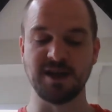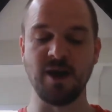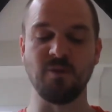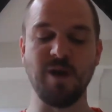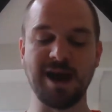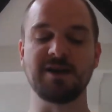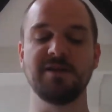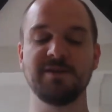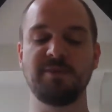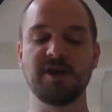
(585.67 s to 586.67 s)
a whack
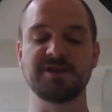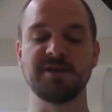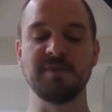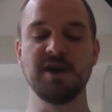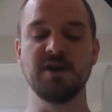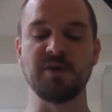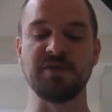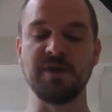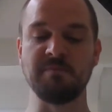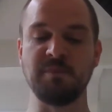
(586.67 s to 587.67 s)
on the bottom
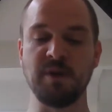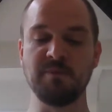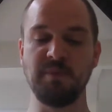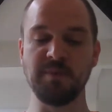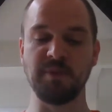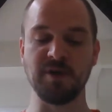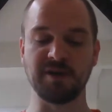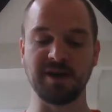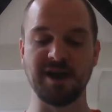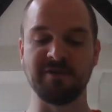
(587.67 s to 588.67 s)
with the bumper
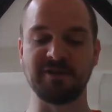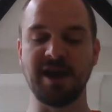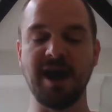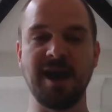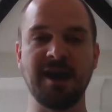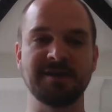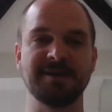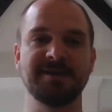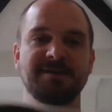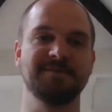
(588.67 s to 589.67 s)
book of
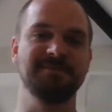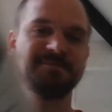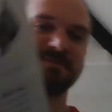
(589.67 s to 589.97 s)
cards.